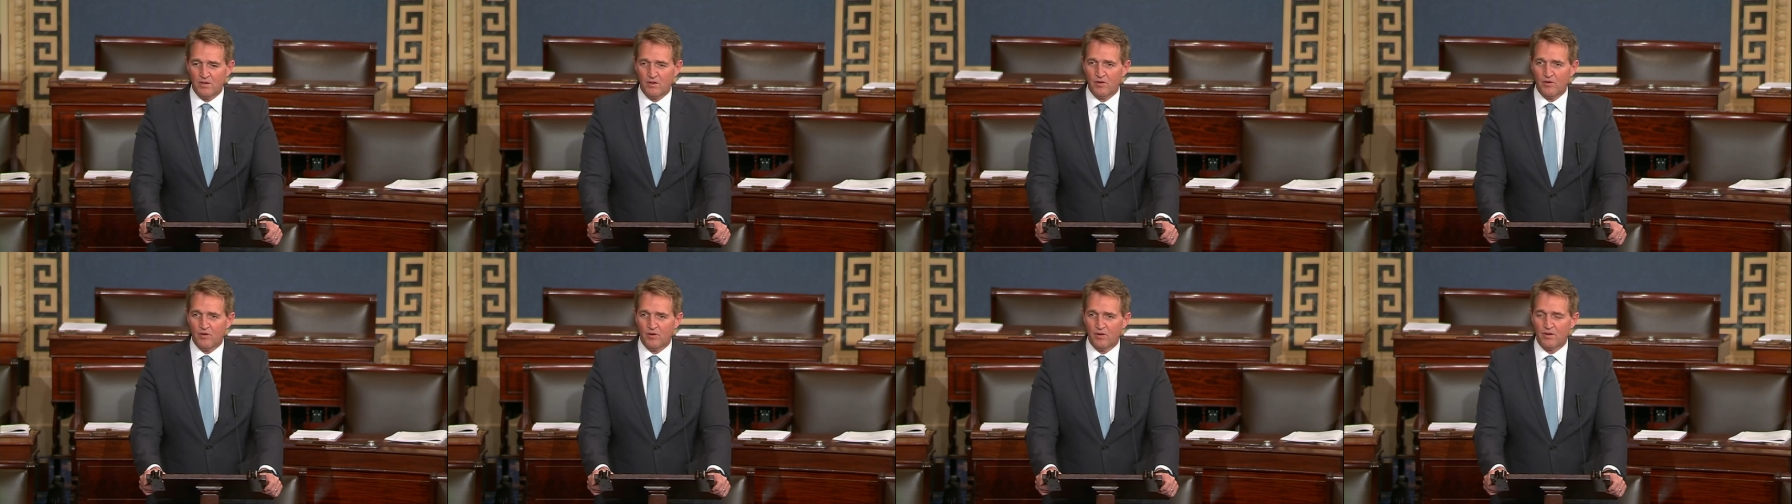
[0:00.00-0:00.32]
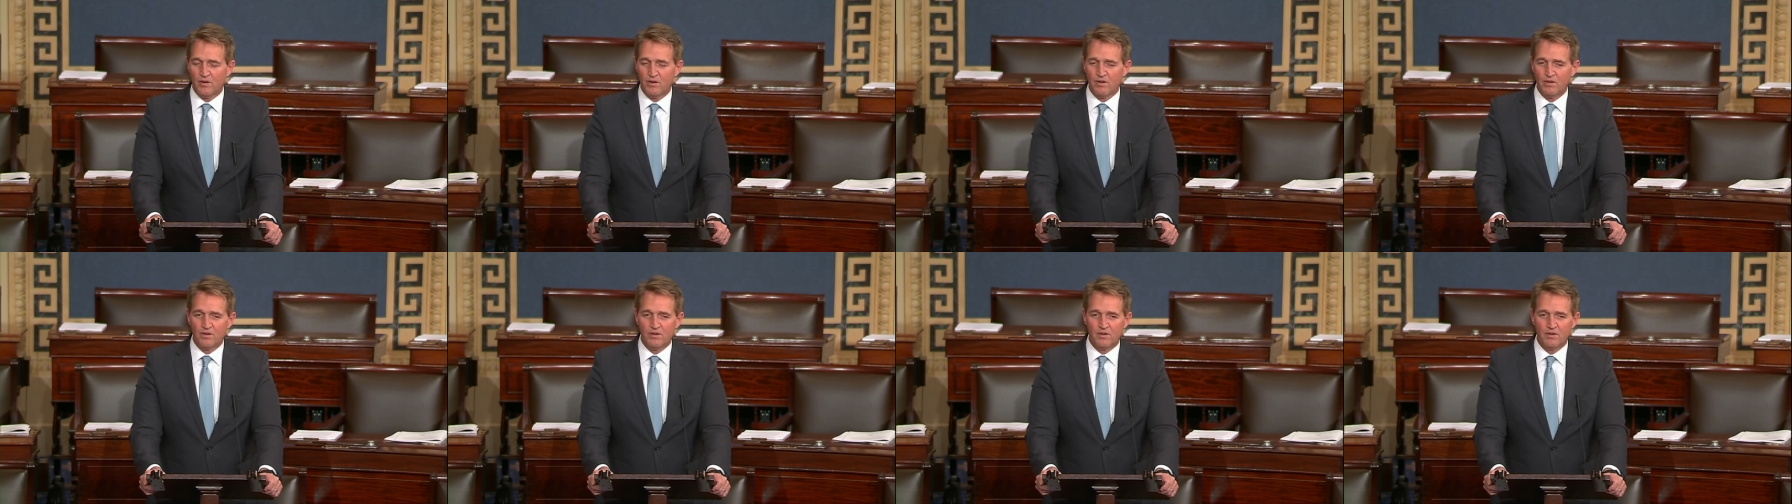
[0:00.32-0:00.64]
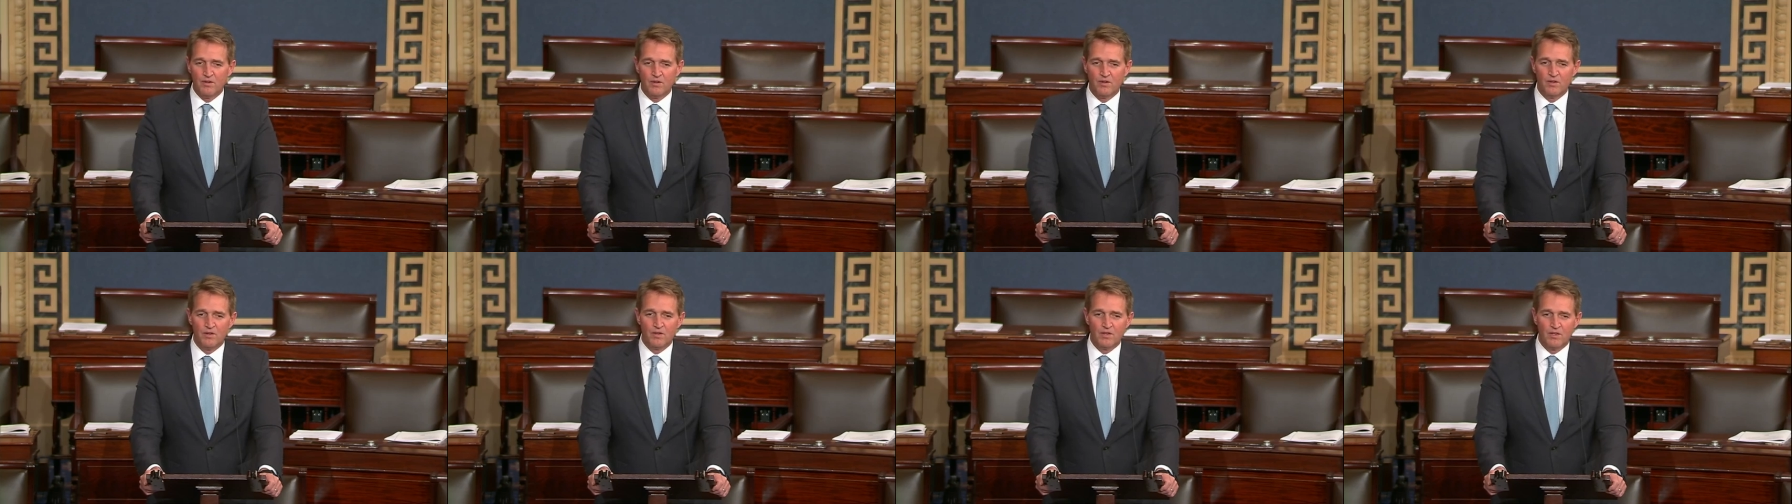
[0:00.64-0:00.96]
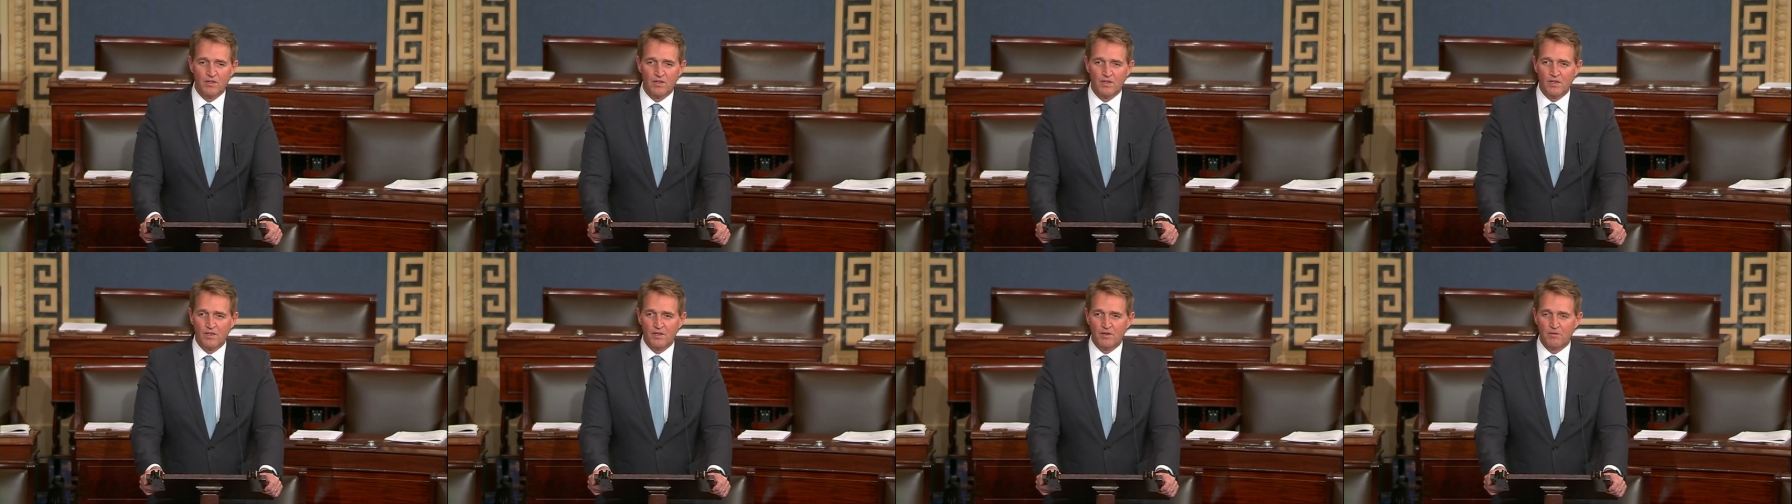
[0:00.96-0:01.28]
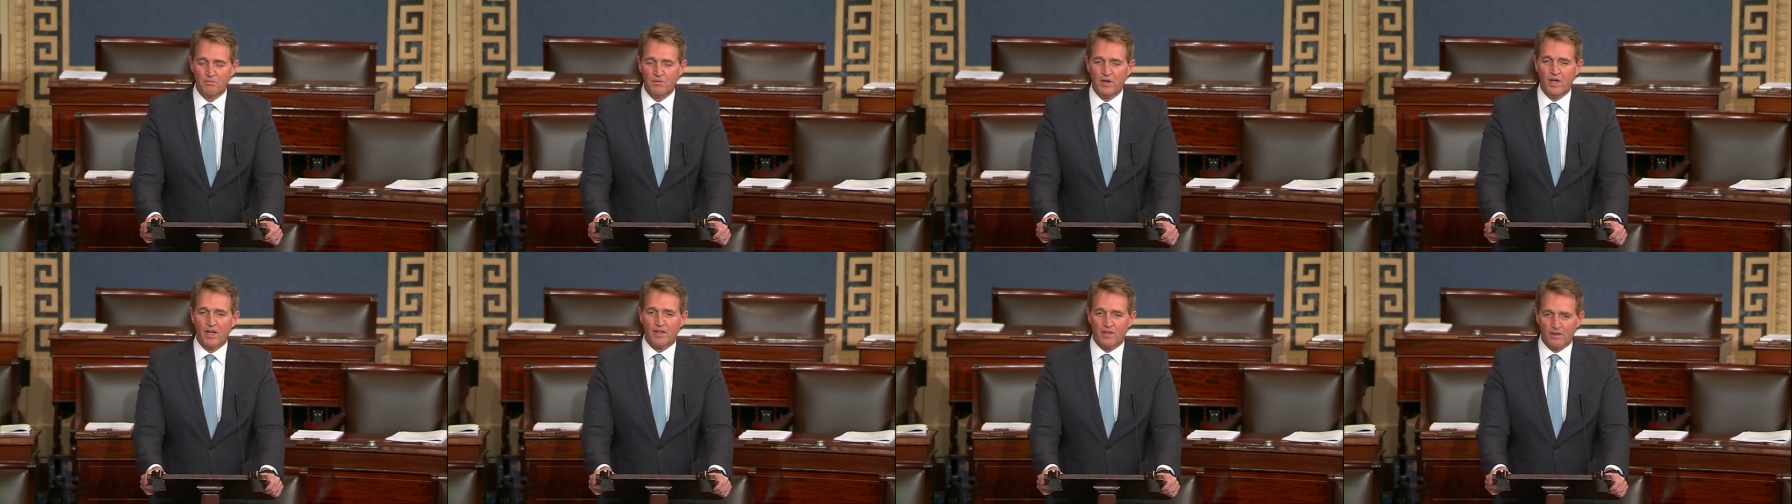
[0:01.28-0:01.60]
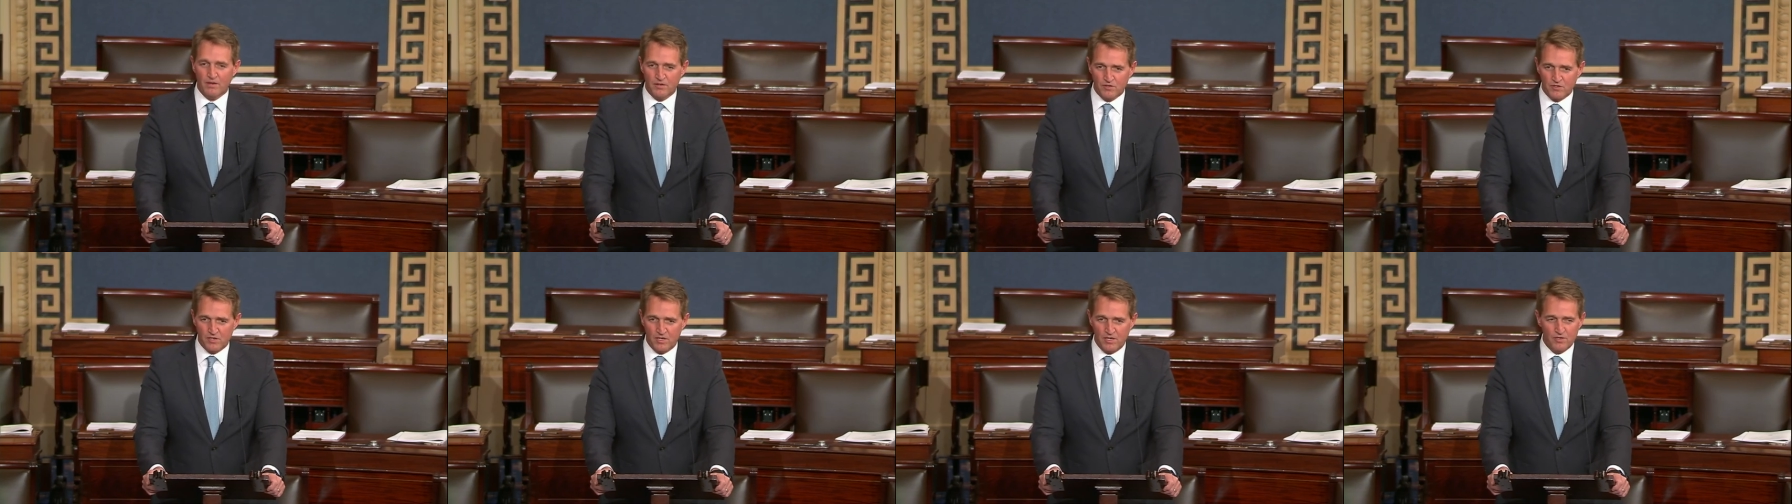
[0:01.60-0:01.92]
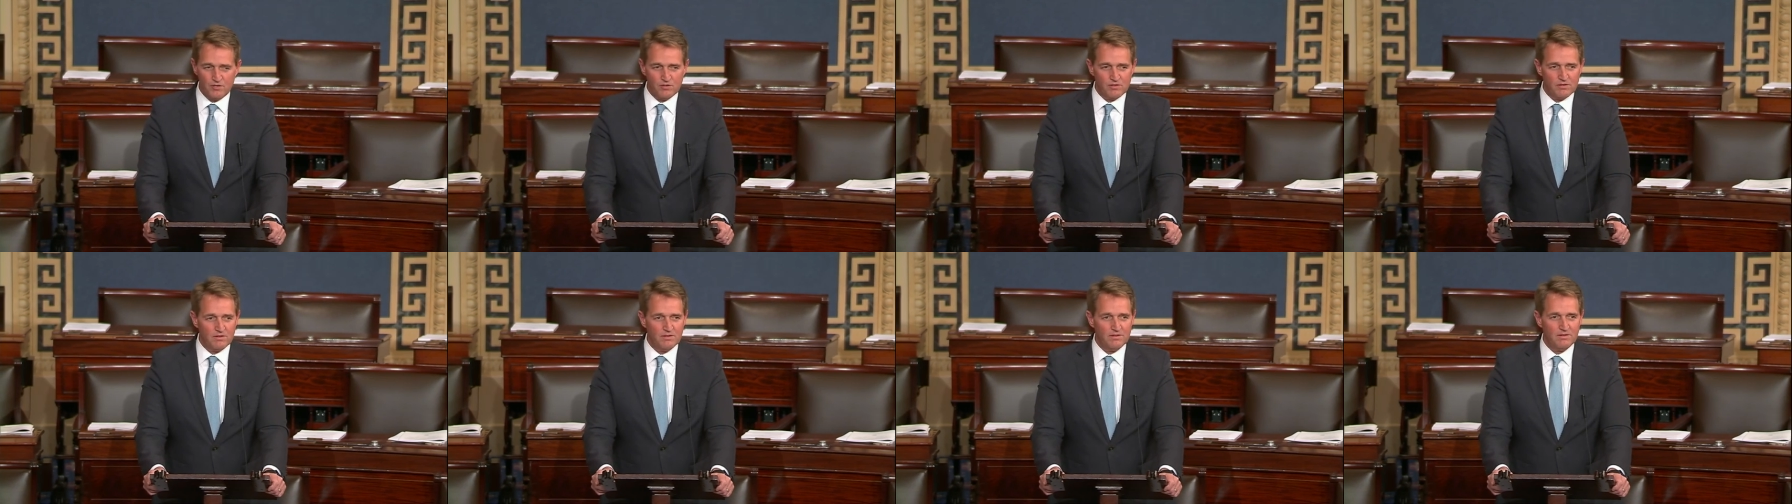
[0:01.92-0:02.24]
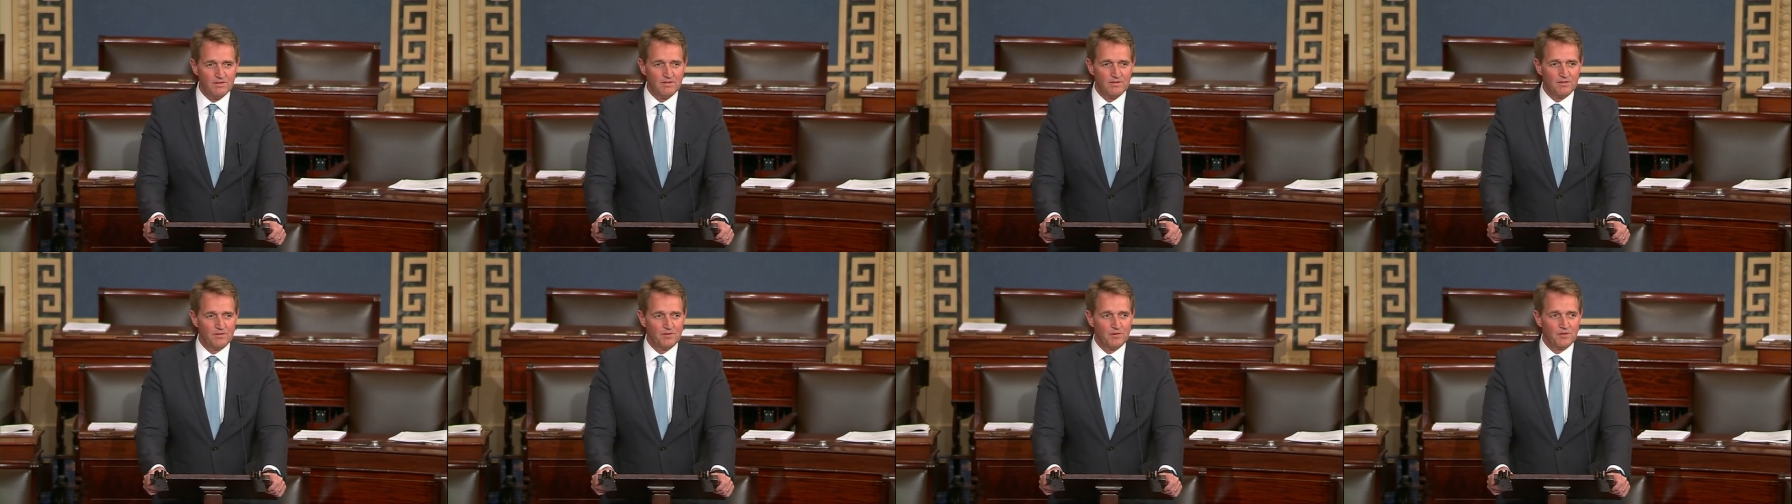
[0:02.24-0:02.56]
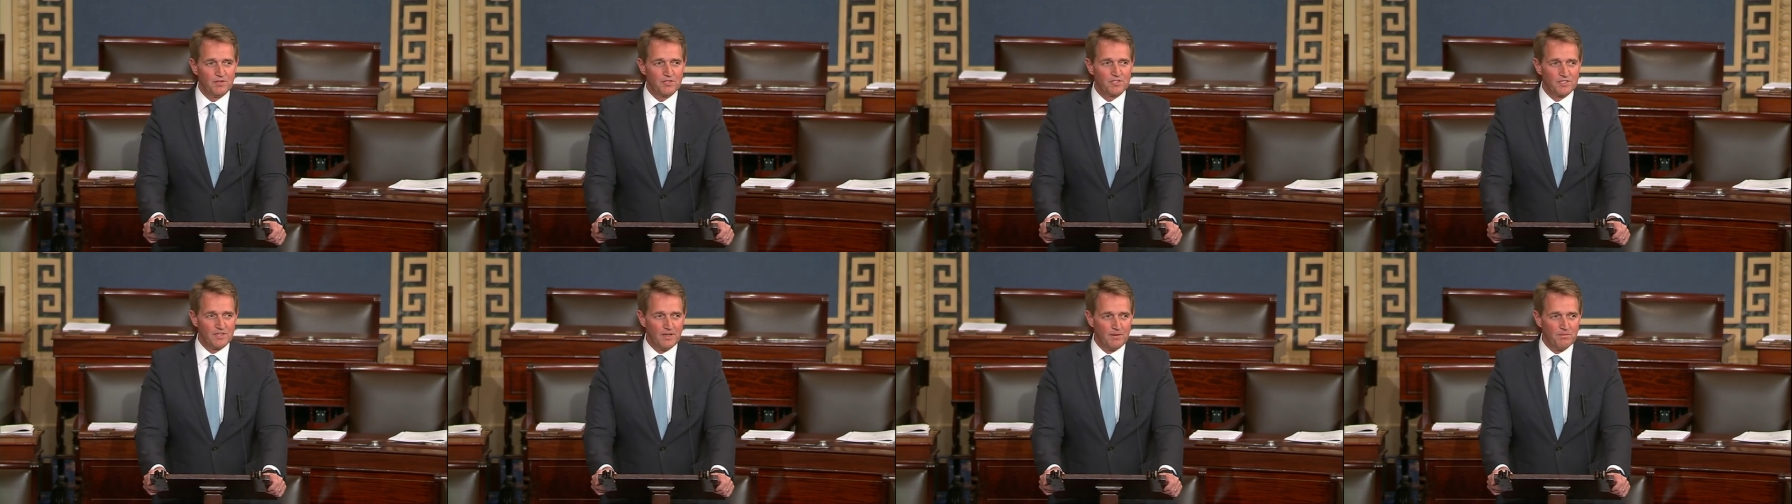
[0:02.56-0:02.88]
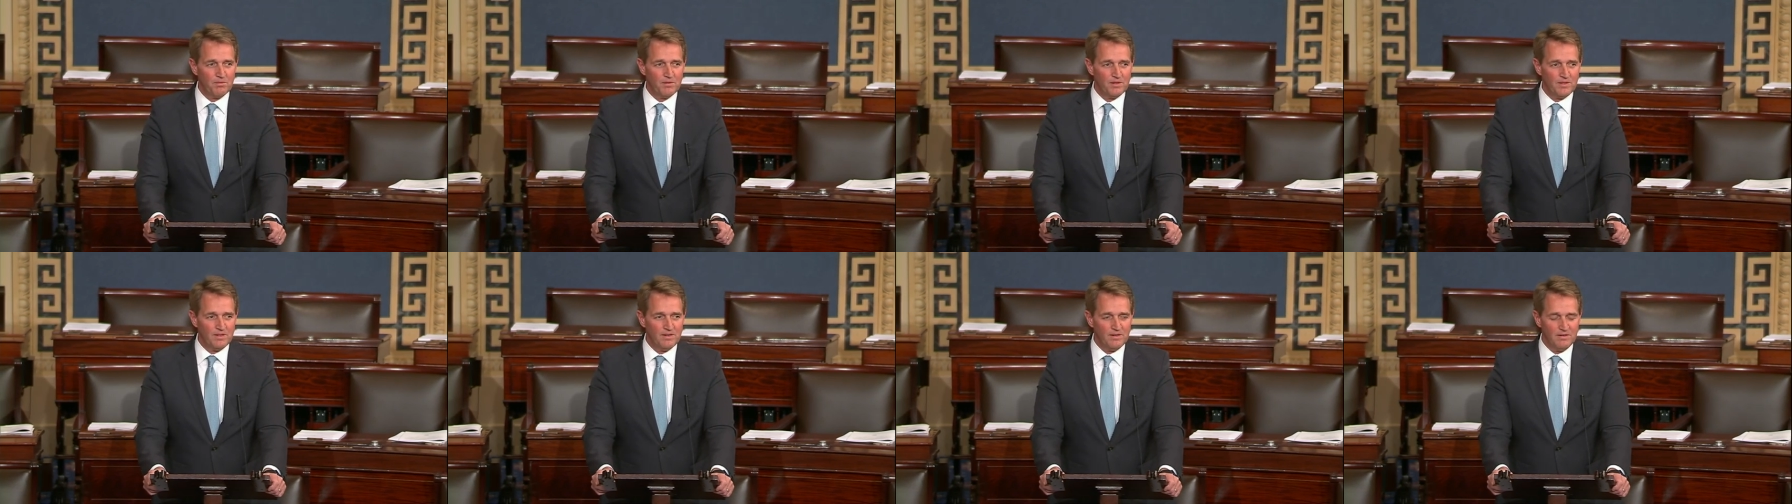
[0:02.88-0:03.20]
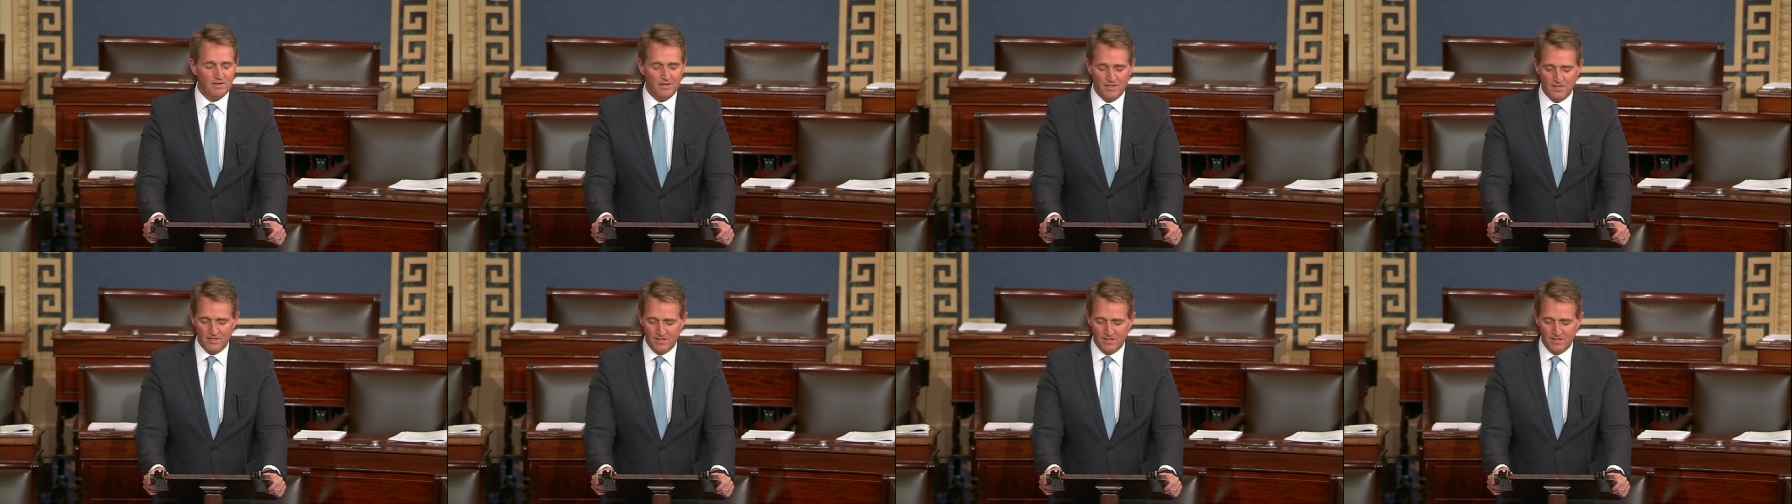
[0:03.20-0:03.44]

or mechanization or something